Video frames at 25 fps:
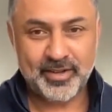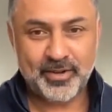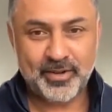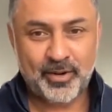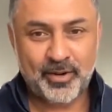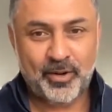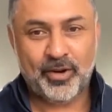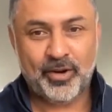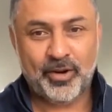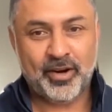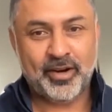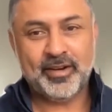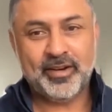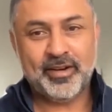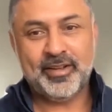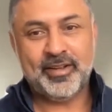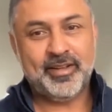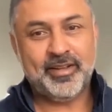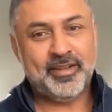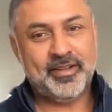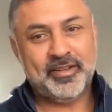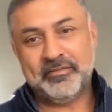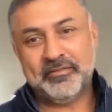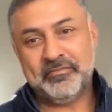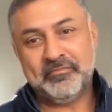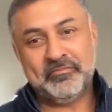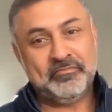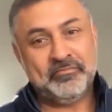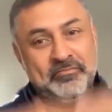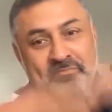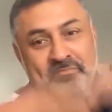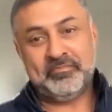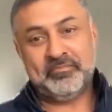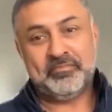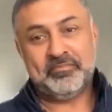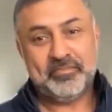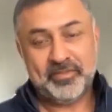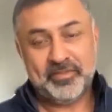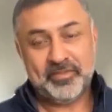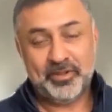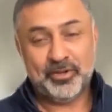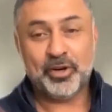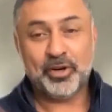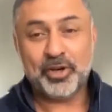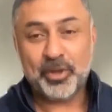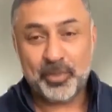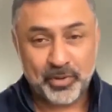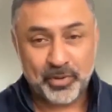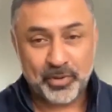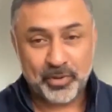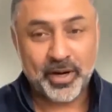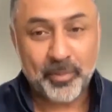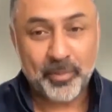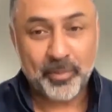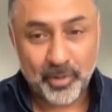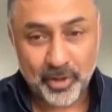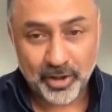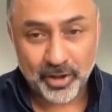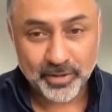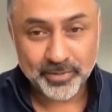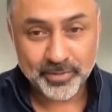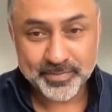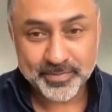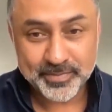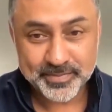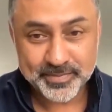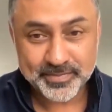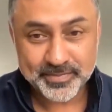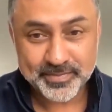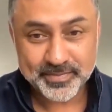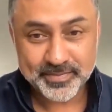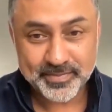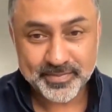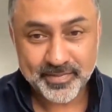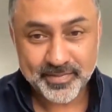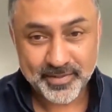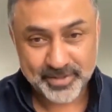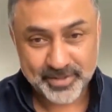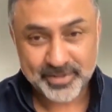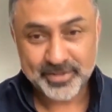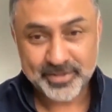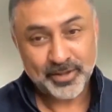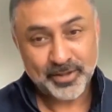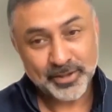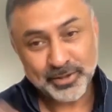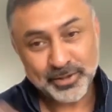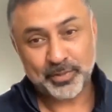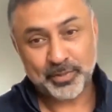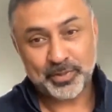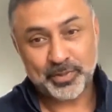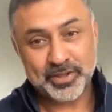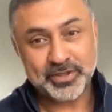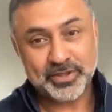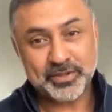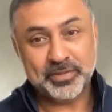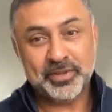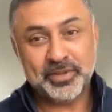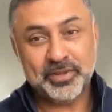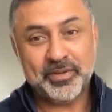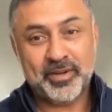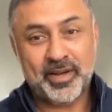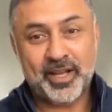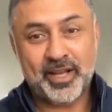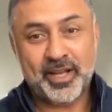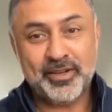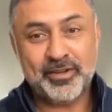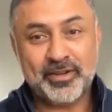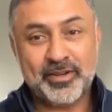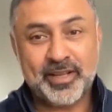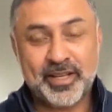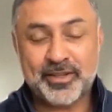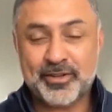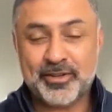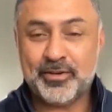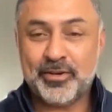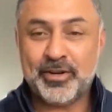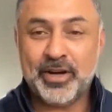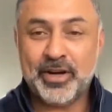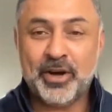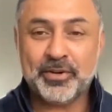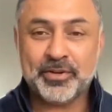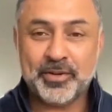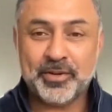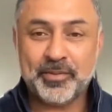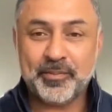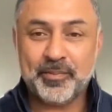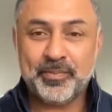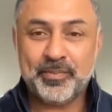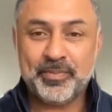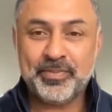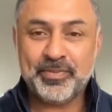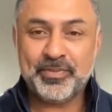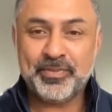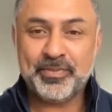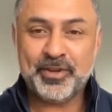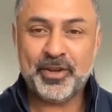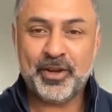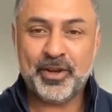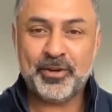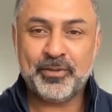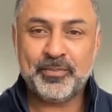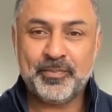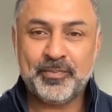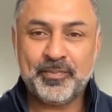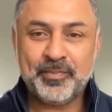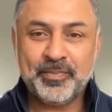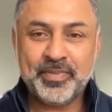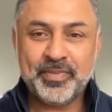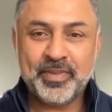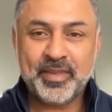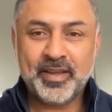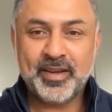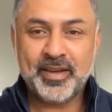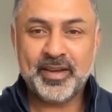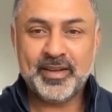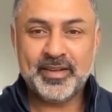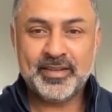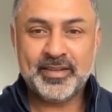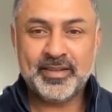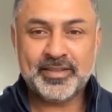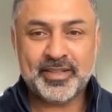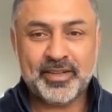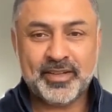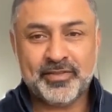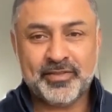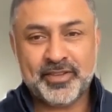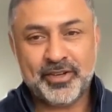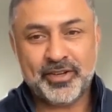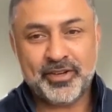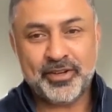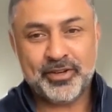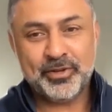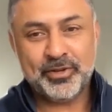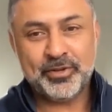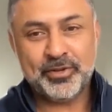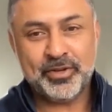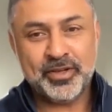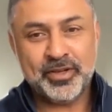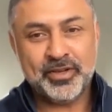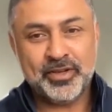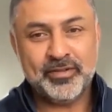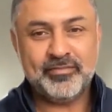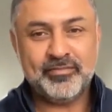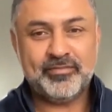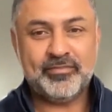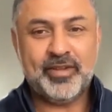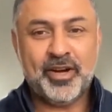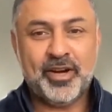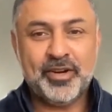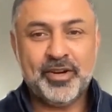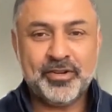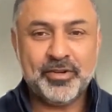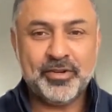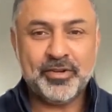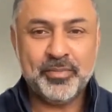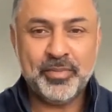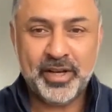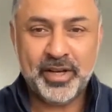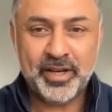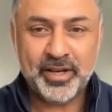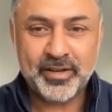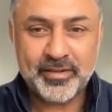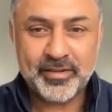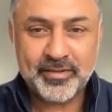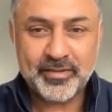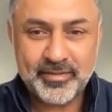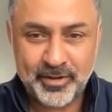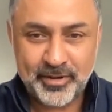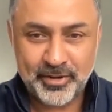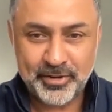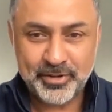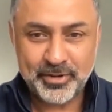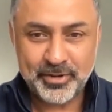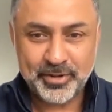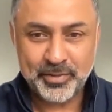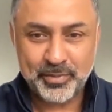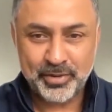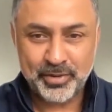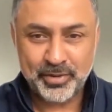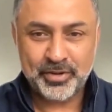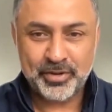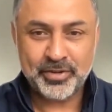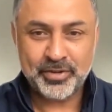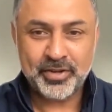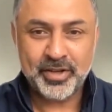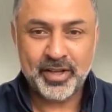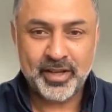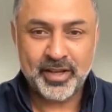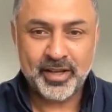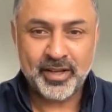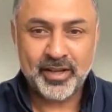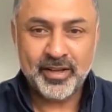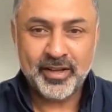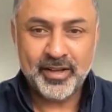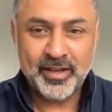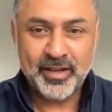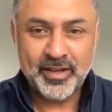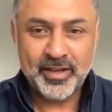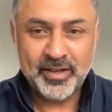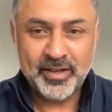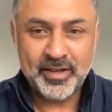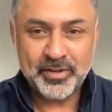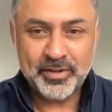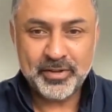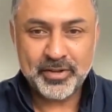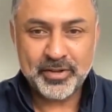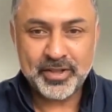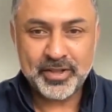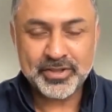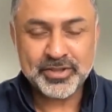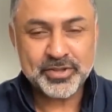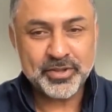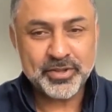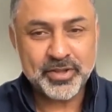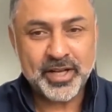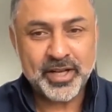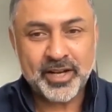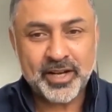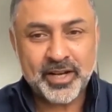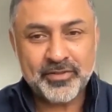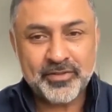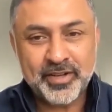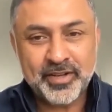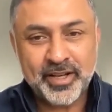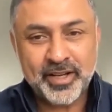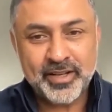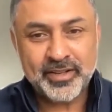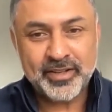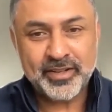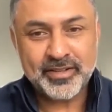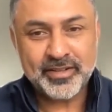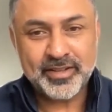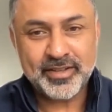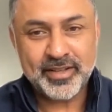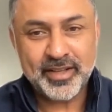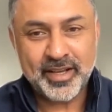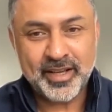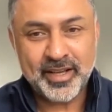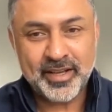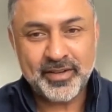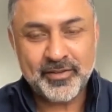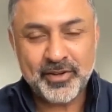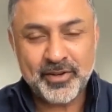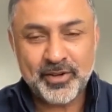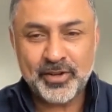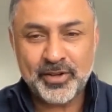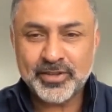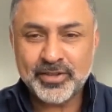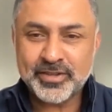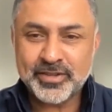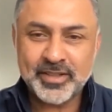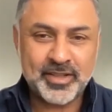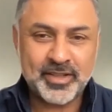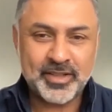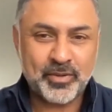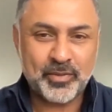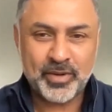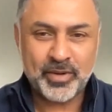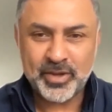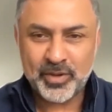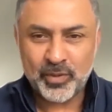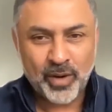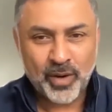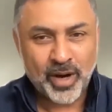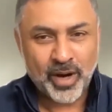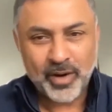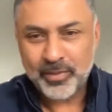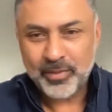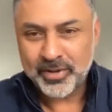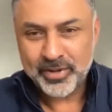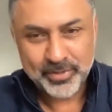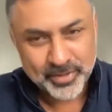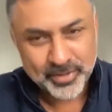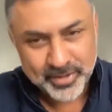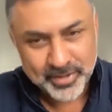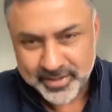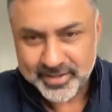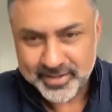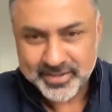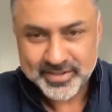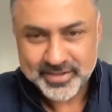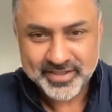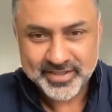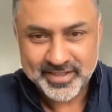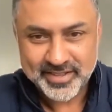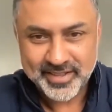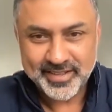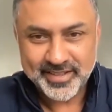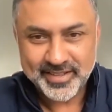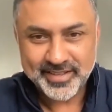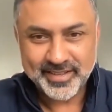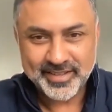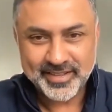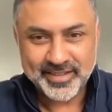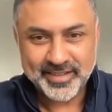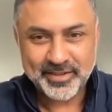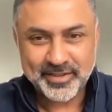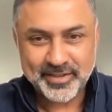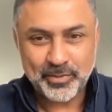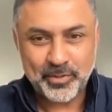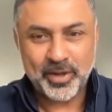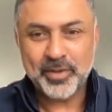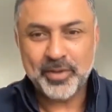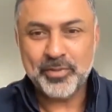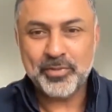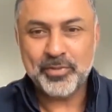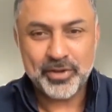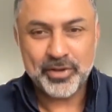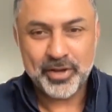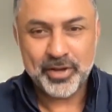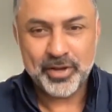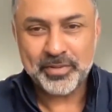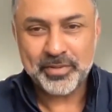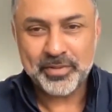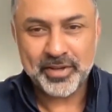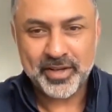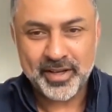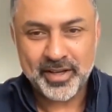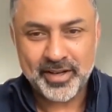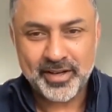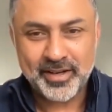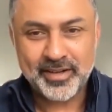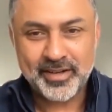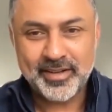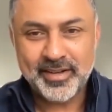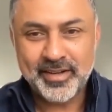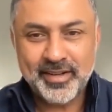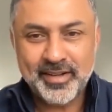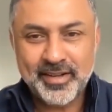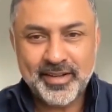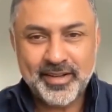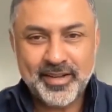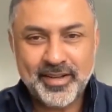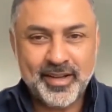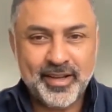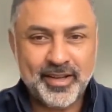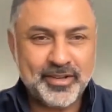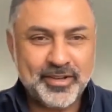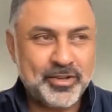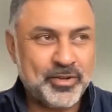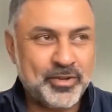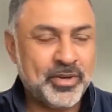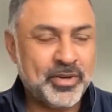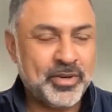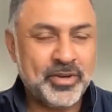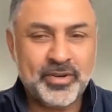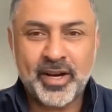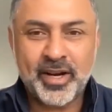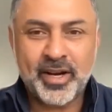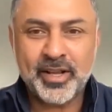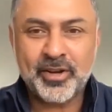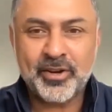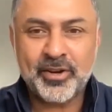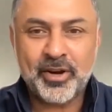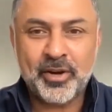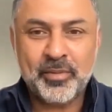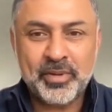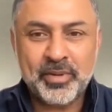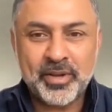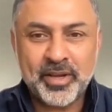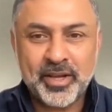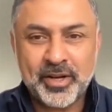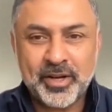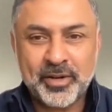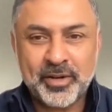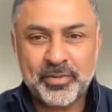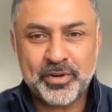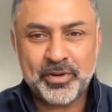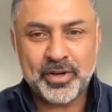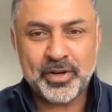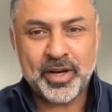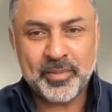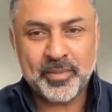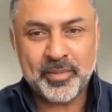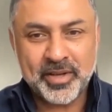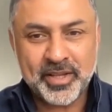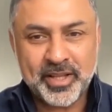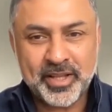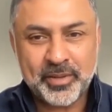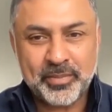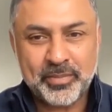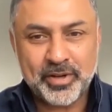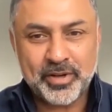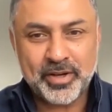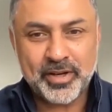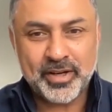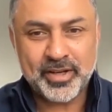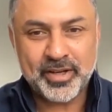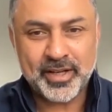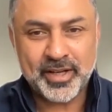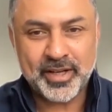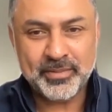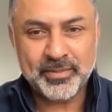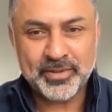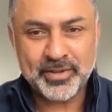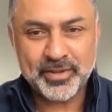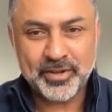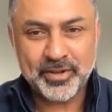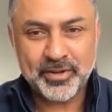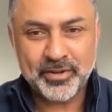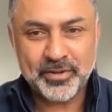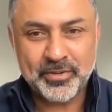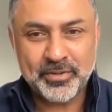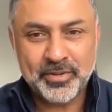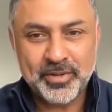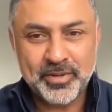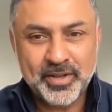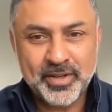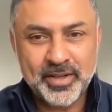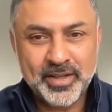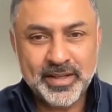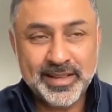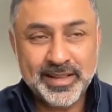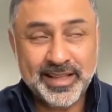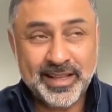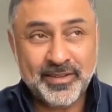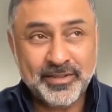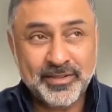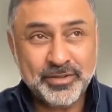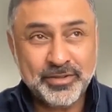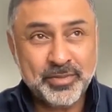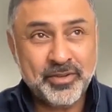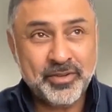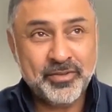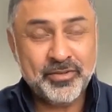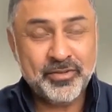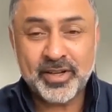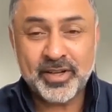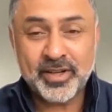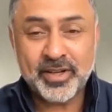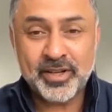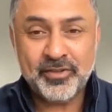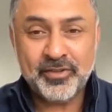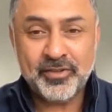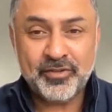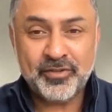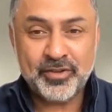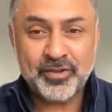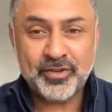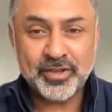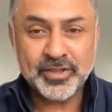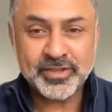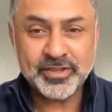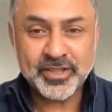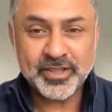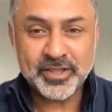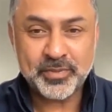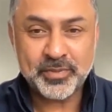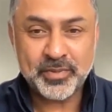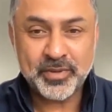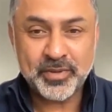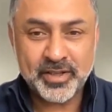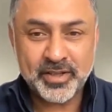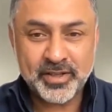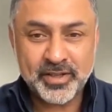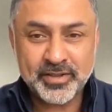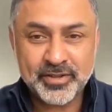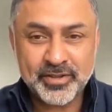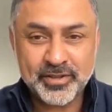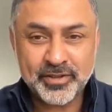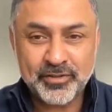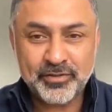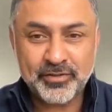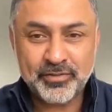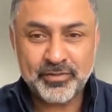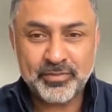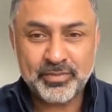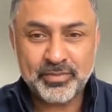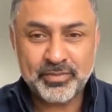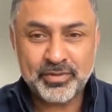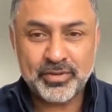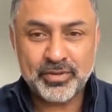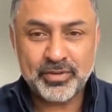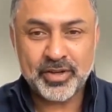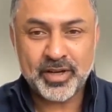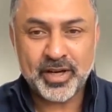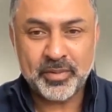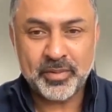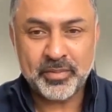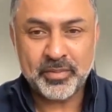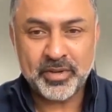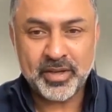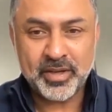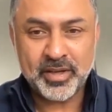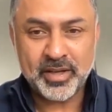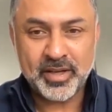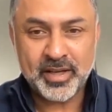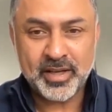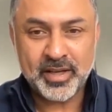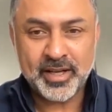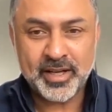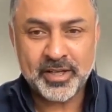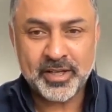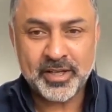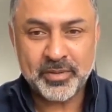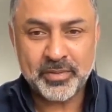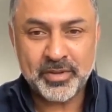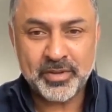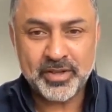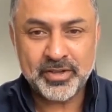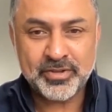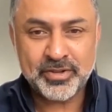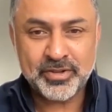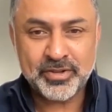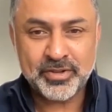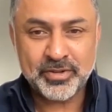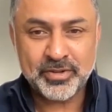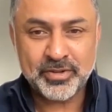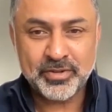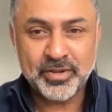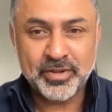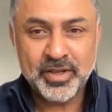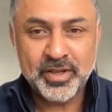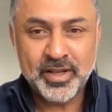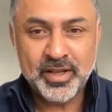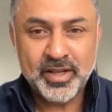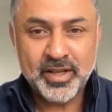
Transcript: Or you wrote your program wrong, which is also possible, and you'd get the wrong outcome. So stuff that you do in under a minute on your computer today took us 2.5 days, and we'd all sit there and wonder, why are we doing this? This is way more complicated, and you weren't writing complicated programming at that point in time. So that was my very first experience of programming at ITBHU.